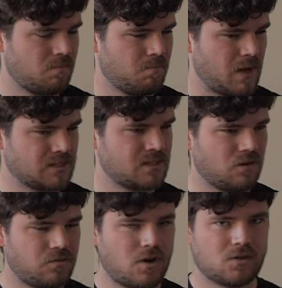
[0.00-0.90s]

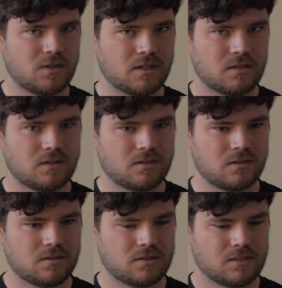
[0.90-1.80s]
myself holding
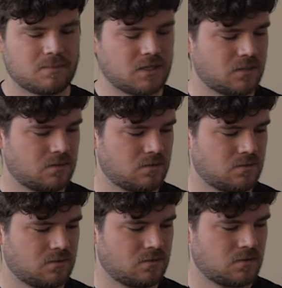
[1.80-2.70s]
something.
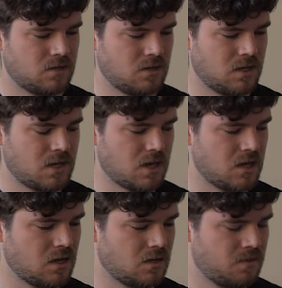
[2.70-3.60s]

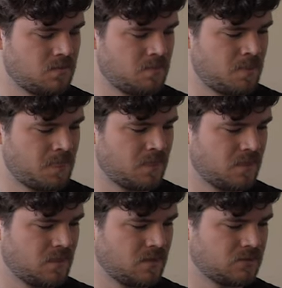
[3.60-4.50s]

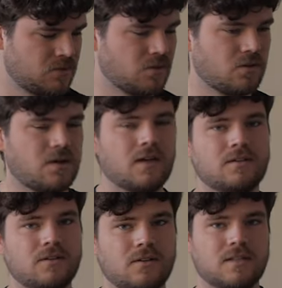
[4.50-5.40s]
So I
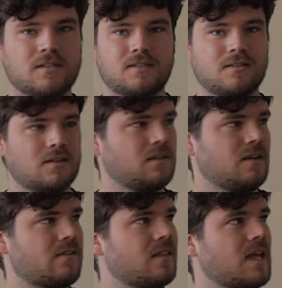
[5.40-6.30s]
don't know.
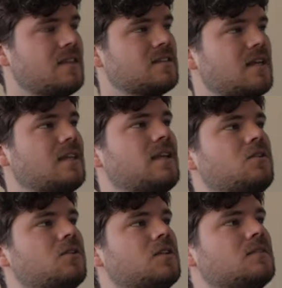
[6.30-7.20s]
I like things like,
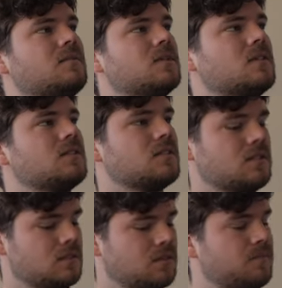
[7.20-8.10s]
look at this. Look at this. Look at
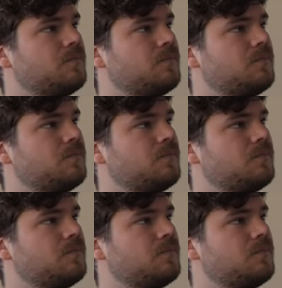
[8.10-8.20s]
this.